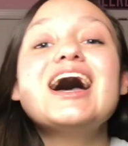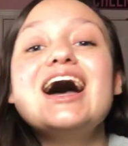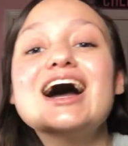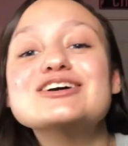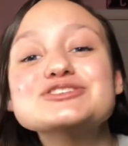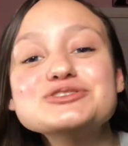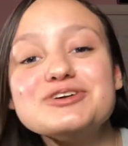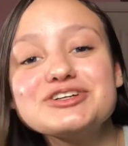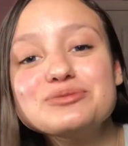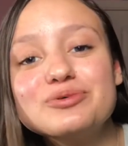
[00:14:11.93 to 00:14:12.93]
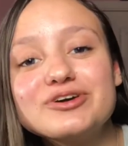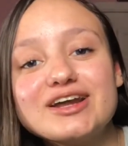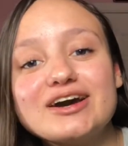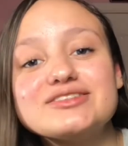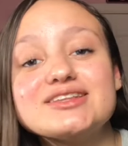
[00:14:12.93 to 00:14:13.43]
I also wanted to point
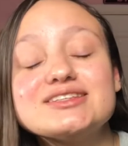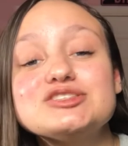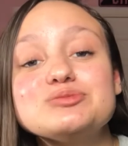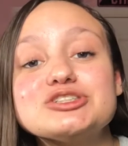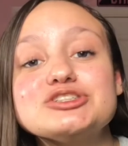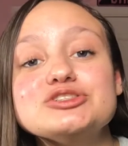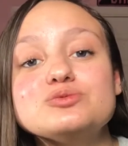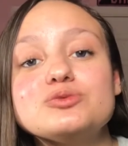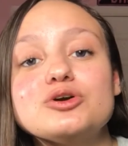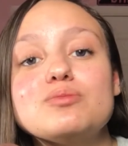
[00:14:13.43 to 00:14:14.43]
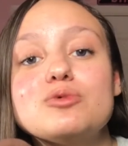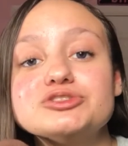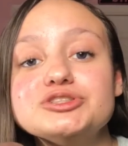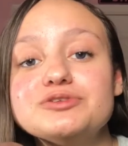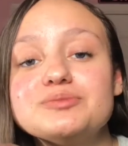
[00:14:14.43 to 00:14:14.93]
out that these brushes were
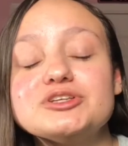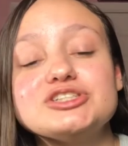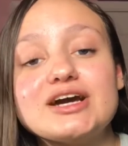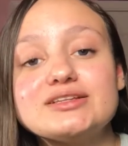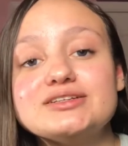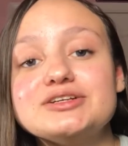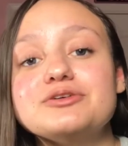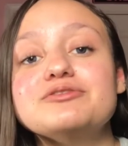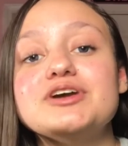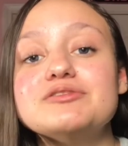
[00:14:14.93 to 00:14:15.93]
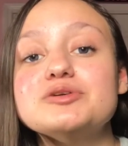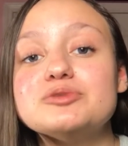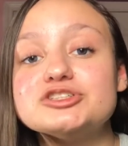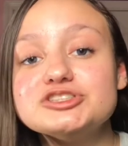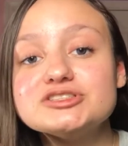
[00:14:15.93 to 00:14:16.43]
mostly from the Jaclyn Hill Favorite
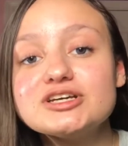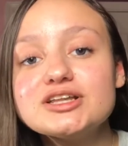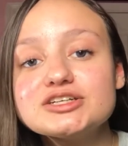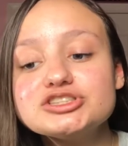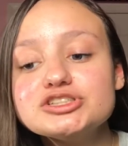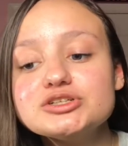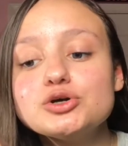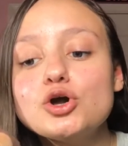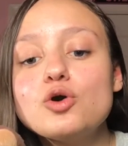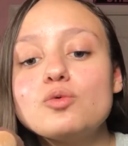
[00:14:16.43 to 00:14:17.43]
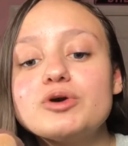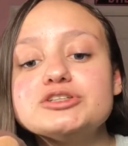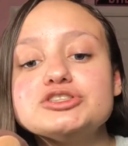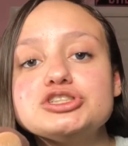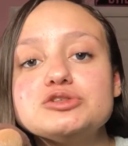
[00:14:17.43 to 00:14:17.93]
Brushes collection,
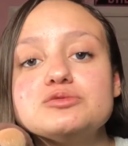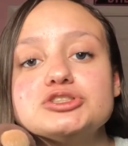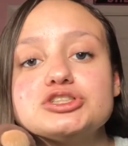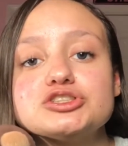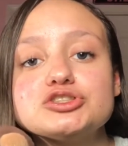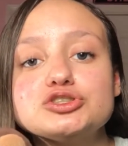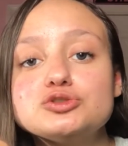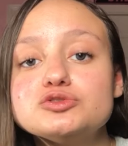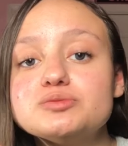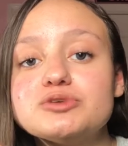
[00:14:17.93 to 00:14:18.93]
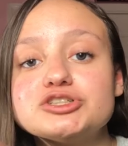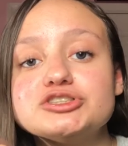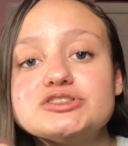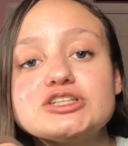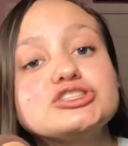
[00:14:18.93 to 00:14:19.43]
when she would just choose the
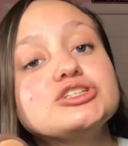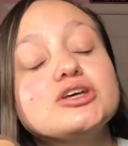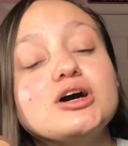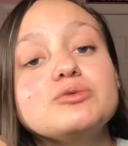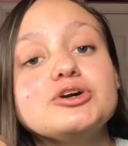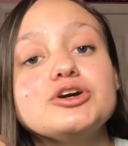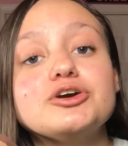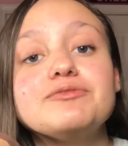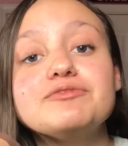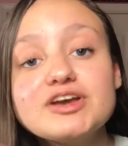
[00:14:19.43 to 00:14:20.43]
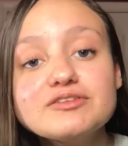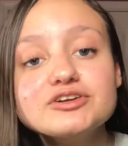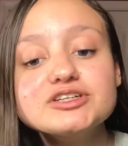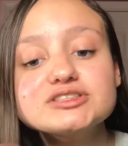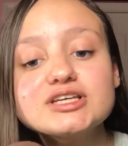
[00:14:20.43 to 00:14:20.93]
brushes that she thought were her
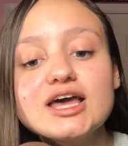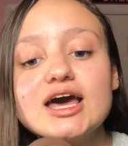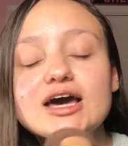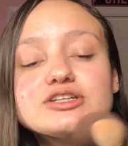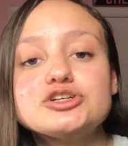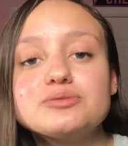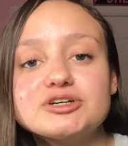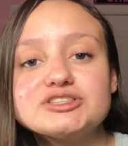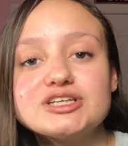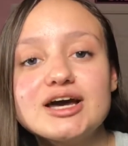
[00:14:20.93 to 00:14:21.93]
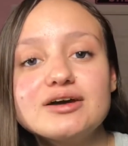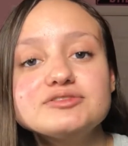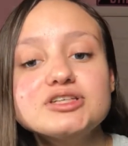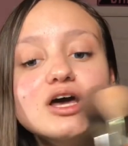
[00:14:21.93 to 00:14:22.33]
favorites and her must-haves.